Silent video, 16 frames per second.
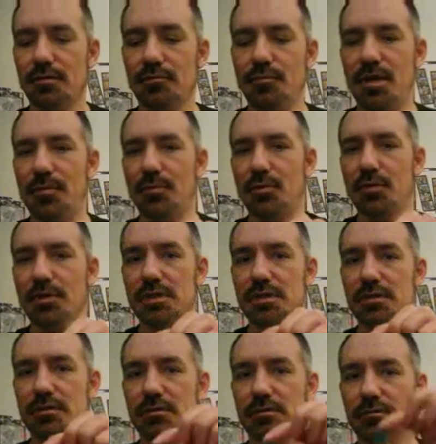
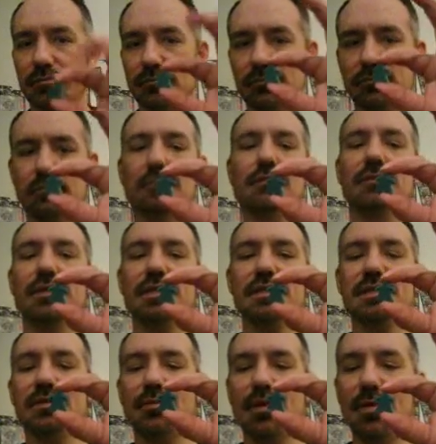Meeples. This
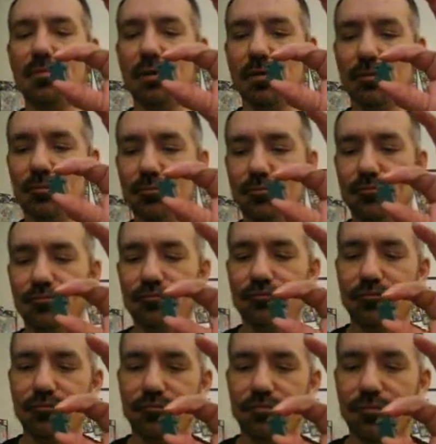is a meeple.
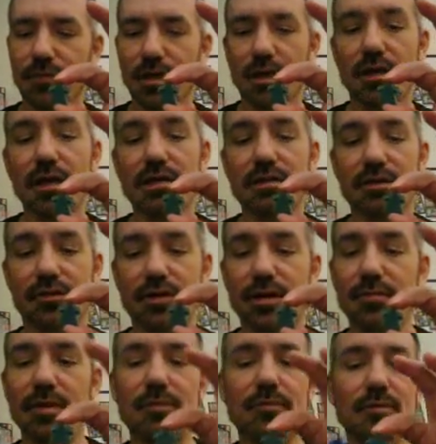That's a
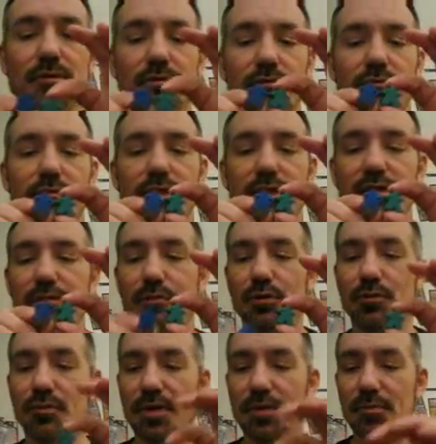green meeple. That's a
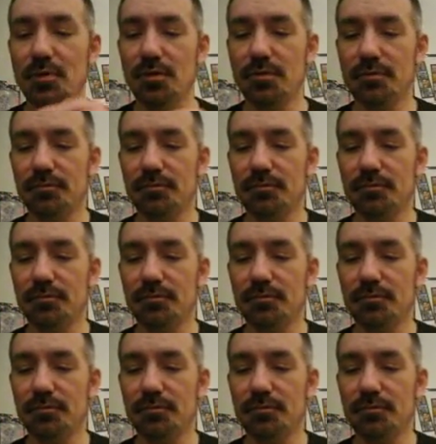blue meeple.